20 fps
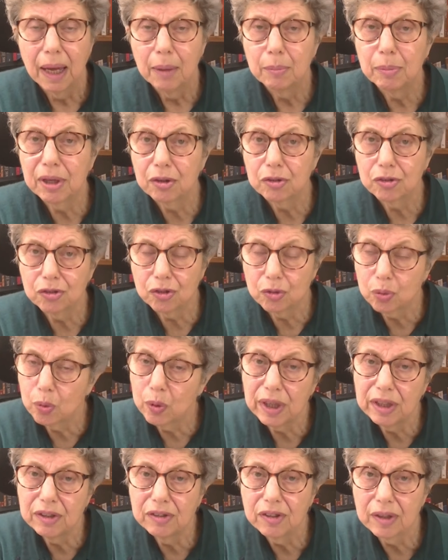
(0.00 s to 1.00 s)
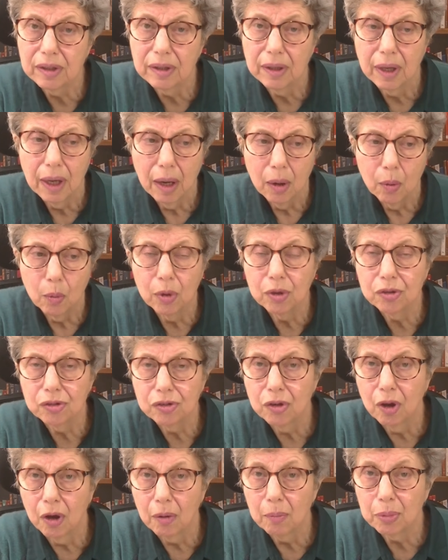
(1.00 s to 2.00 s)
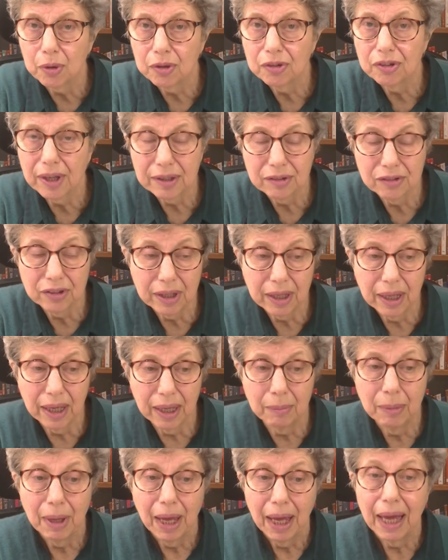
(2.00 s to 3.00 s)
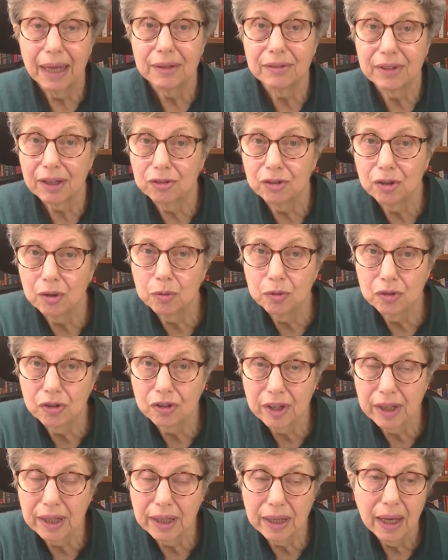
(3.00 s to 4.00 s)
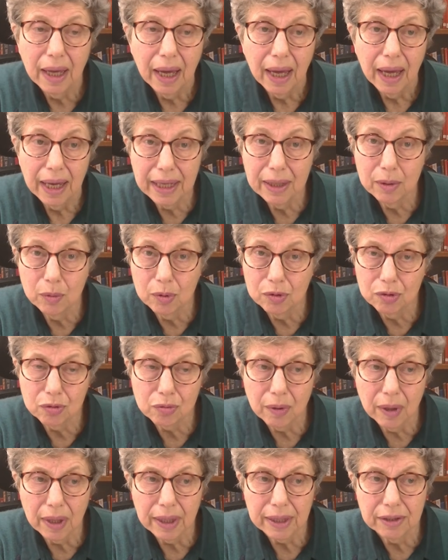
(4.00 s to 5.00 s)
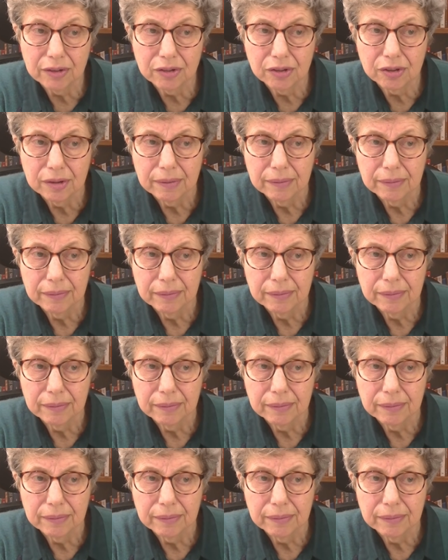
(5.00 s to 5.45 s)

because Sweden was not protecting him. And as you see, he was right.